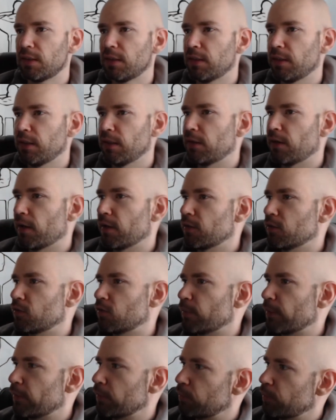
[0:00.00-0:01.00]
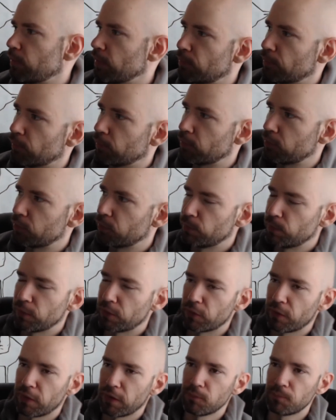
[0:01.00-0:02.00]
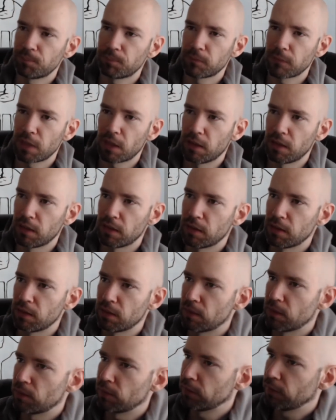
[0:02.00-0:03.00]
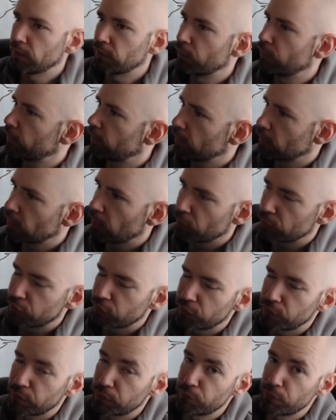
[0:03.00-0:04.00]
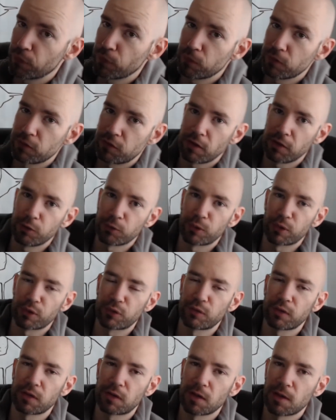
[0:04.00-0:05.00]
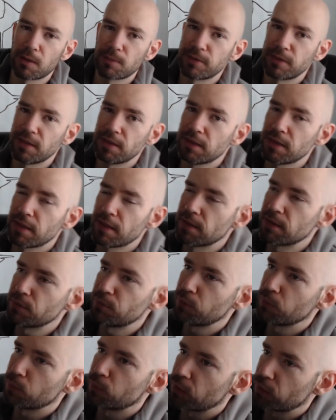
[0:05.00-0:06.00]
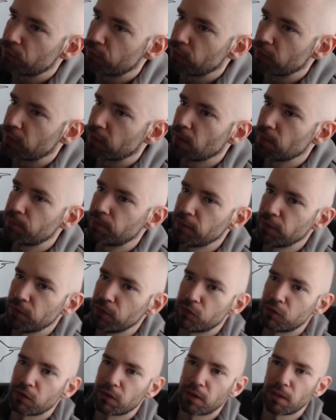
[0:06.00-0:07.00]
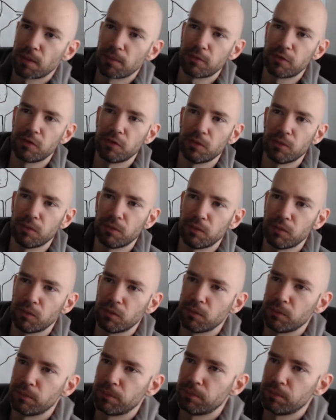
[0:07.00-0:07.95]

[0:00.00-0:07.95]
and hire some other people, which would be great. The alternative though is that you work for a company, and if you work for a company, you succumb to